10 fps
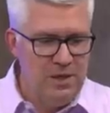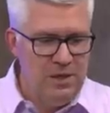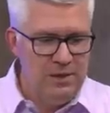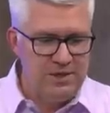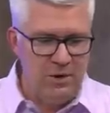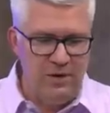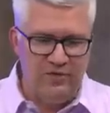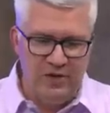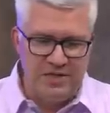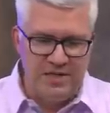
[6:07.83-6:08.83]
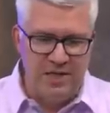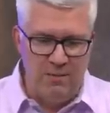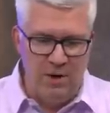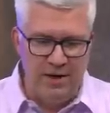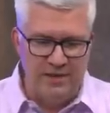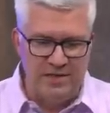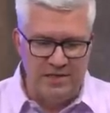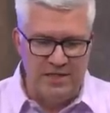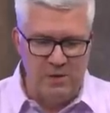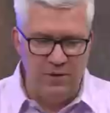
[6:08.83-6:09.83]
Let's go to the fixed income markets and
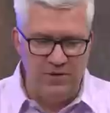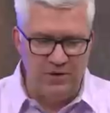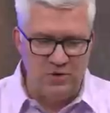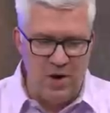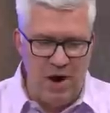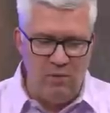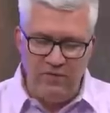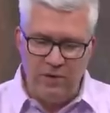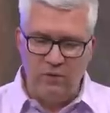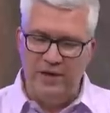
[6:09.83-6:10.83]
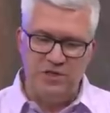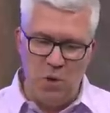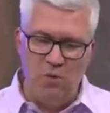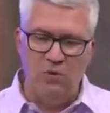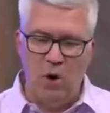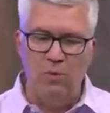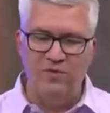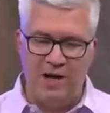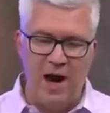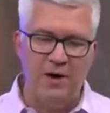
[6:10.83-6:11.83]
see where things are at. We've had rates overall
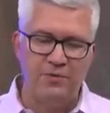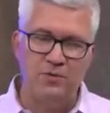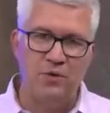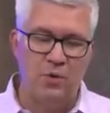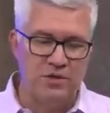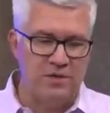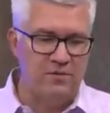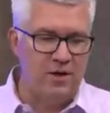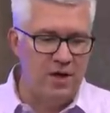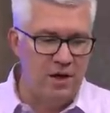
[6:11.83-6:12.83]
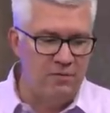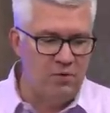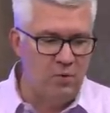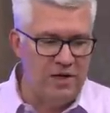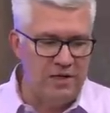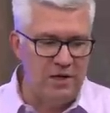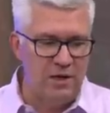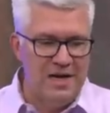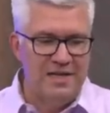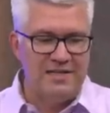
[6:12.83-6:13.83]
moving higher through the course of, uh, of the week
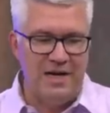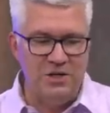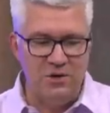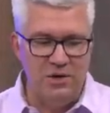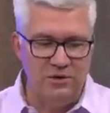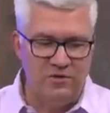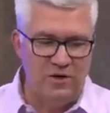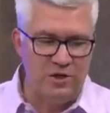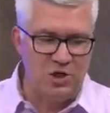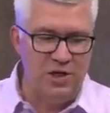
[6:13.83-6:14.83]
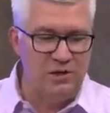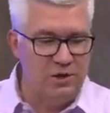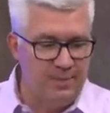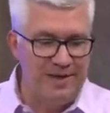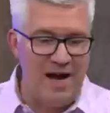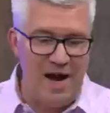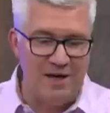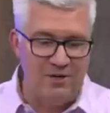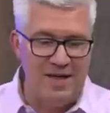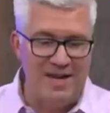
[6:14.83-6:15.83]
here. ten-year yields finishing a little bit
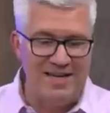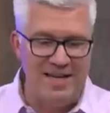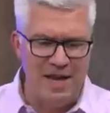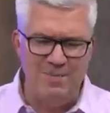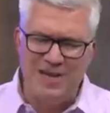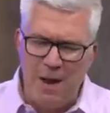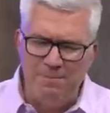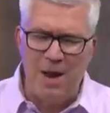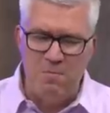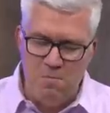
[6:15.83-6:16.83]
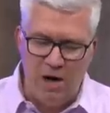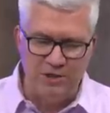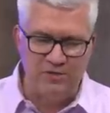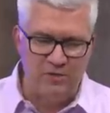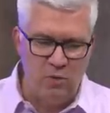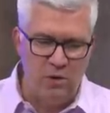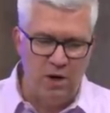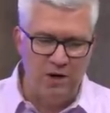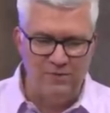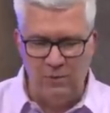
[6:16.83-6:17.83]
higher yet again, but not by much. For
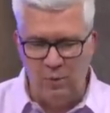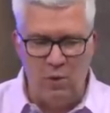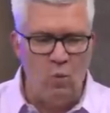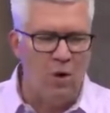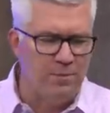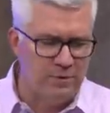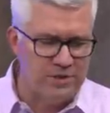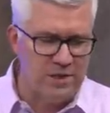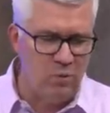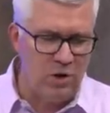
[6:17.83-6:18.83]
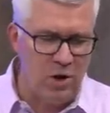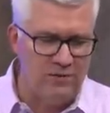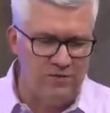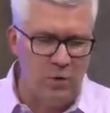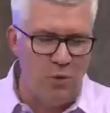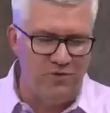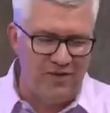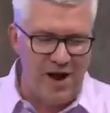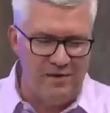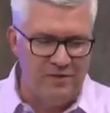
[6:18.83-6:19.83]
uh, four point one percent, we'll call it four oh
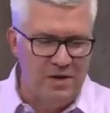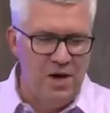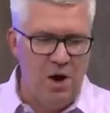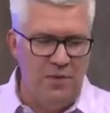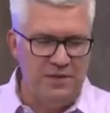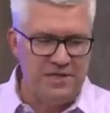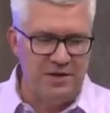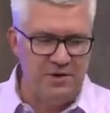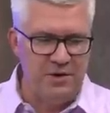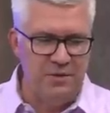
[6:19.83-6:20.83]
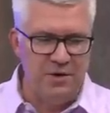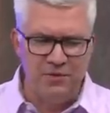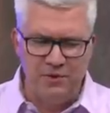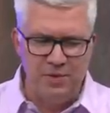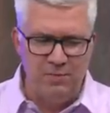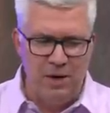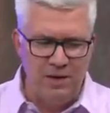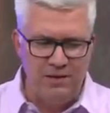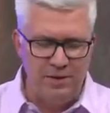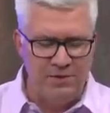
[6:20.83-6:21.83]
five on the ten-year yield. The thirty
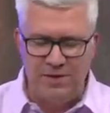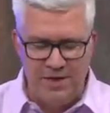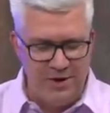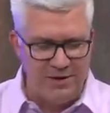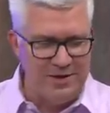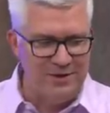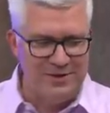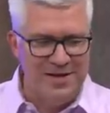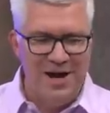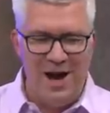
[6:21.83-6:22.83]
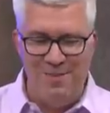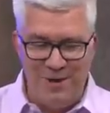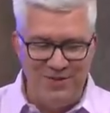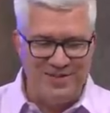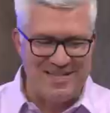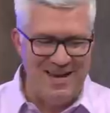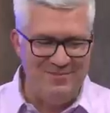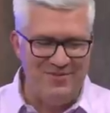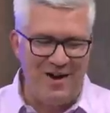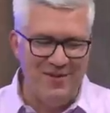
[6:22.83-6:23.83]
bond, uh, thirty-year yield about the
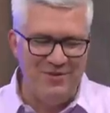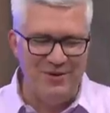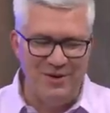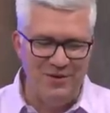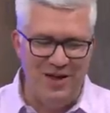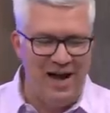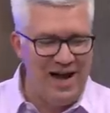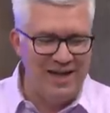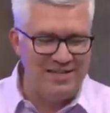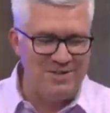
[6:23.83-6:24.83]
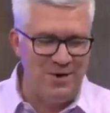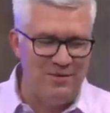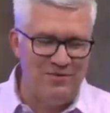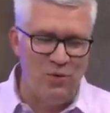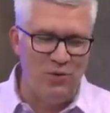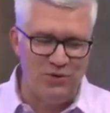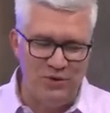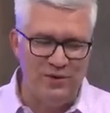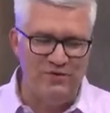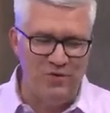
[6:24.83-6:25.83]
same. Five-year yield, the highest, around four
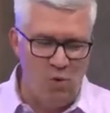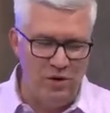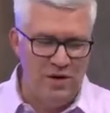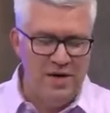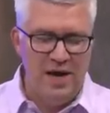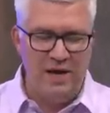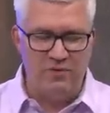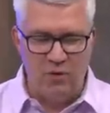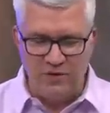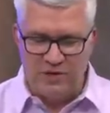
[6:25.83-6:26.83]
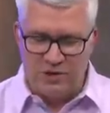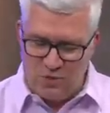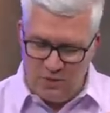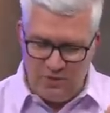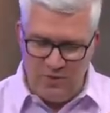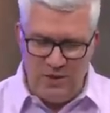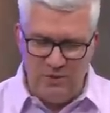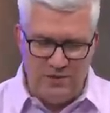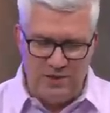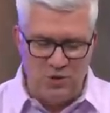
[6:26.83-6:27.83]
thirty-four. And of course, the short-term
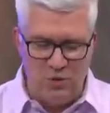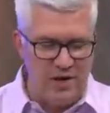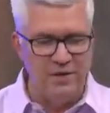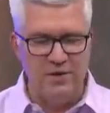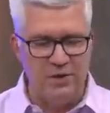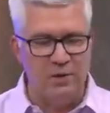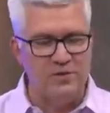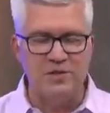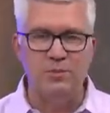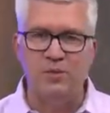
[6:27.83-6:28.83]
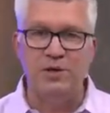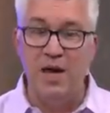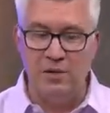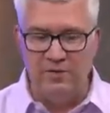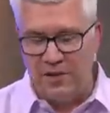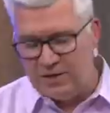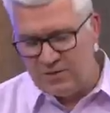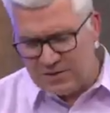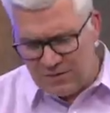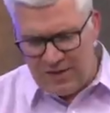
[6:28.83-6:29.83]
yields, the short end of the curve, still pretty elevated. So we
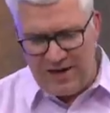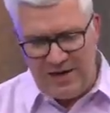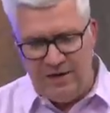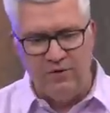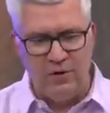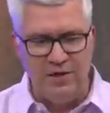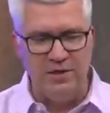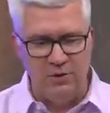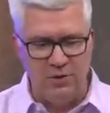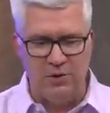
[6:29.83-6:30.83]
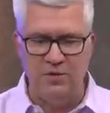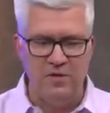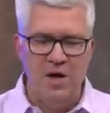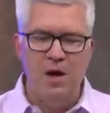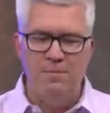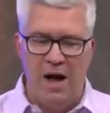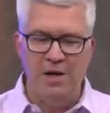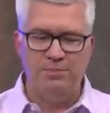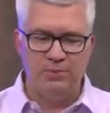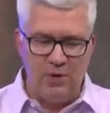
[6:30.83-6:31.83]
still have that inverted yield curve.
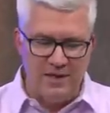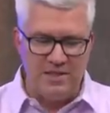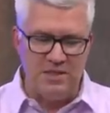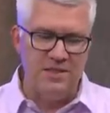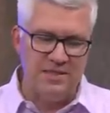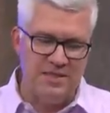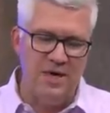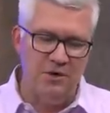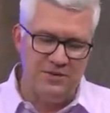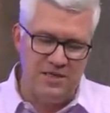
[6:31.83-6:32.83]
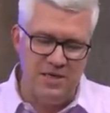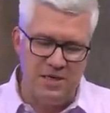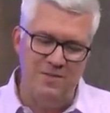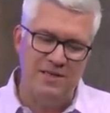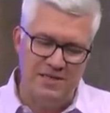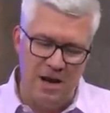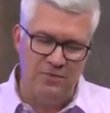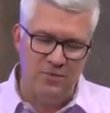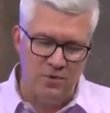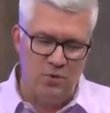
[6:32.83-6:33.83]
Bond prices, the T L T, coming down
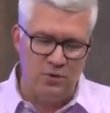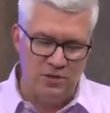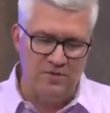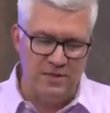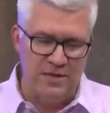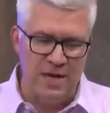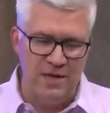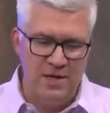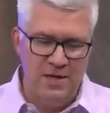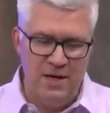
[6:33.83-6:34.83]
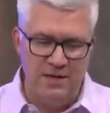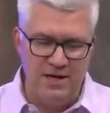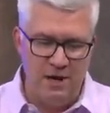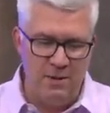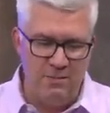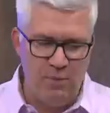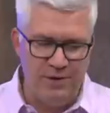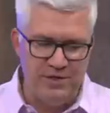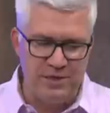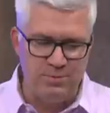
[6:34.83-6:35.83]
through the course of the day, uh, down about zero
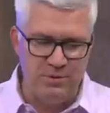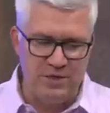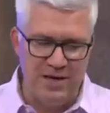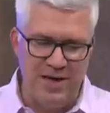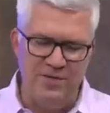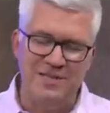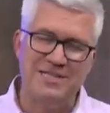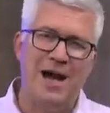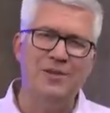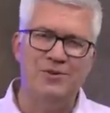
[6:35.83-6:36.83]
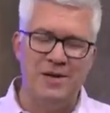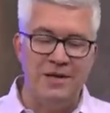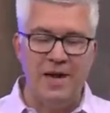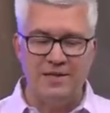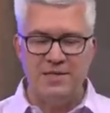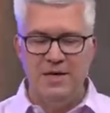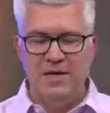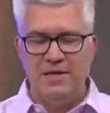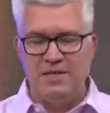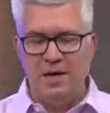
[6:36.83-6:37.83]
point six percent, and the dollar index
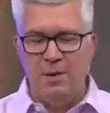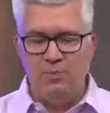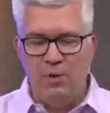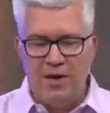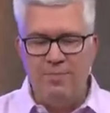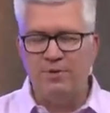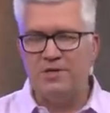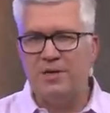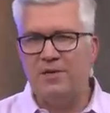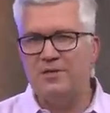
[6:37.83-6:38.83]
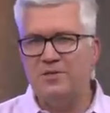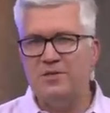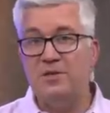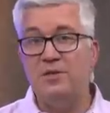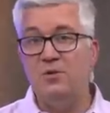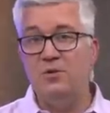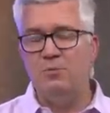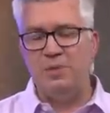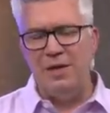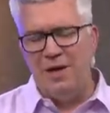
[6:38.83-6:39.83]
is down about zero point eight percent. That's using the U U P.